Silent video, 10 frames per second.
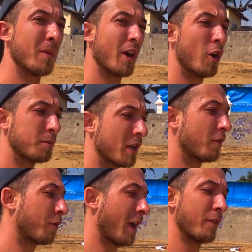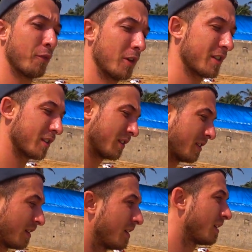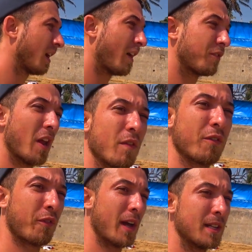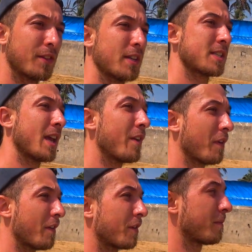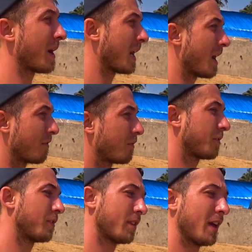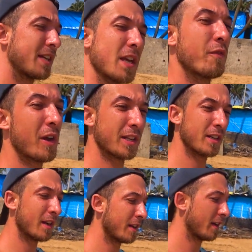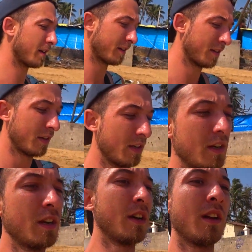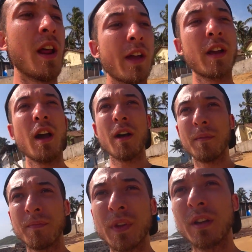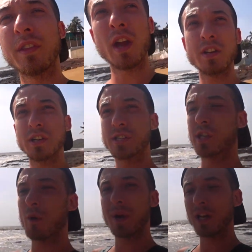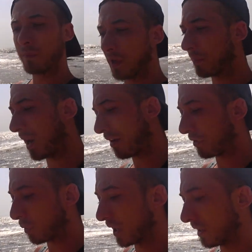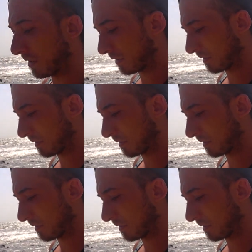to my hometown Frankfurt, I've never felt this safe ever in my life as I felt in India. Like, uh, there are just so many people everywhere